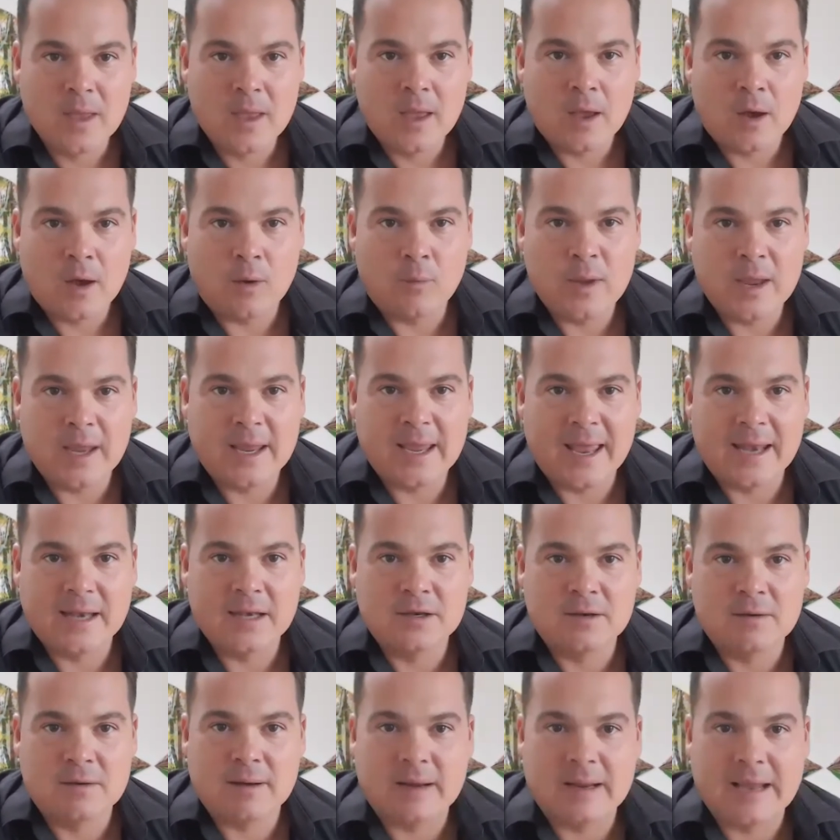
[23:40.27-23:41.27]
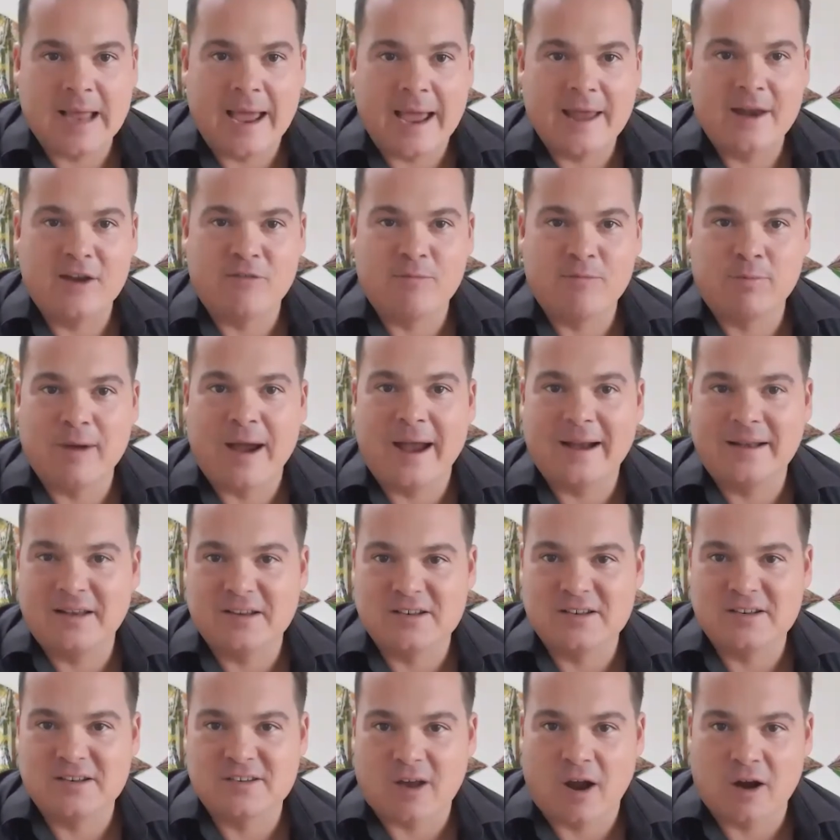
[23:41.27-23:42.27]
we can kind of practice
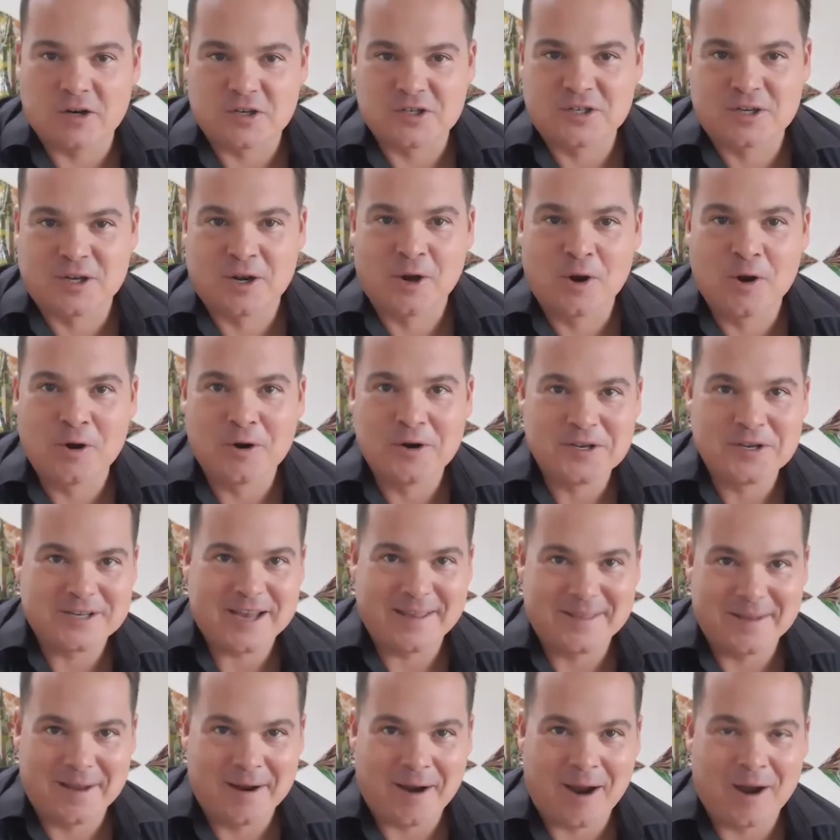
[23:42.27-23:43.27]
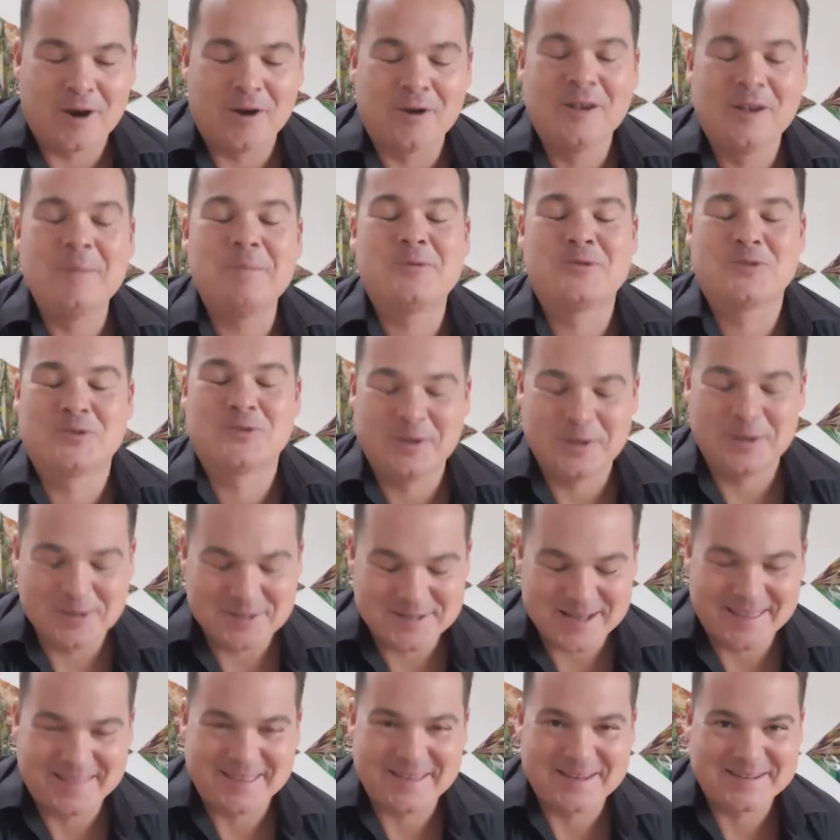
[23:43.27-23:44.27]
our slurs, our lip trills
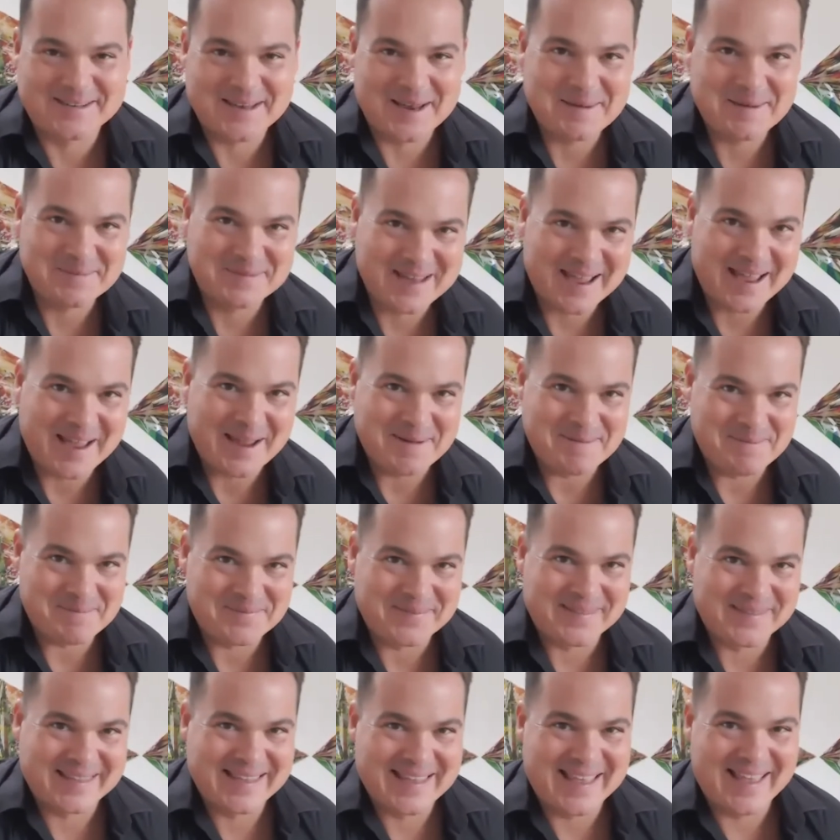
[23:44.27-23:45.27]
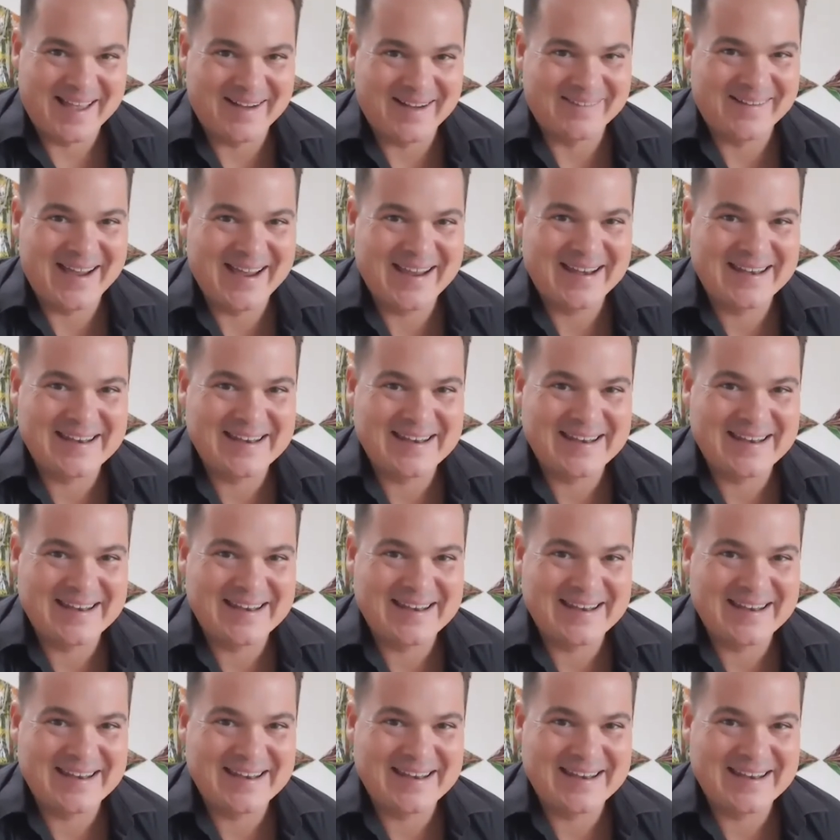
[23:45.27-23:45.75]
at the same time, all right?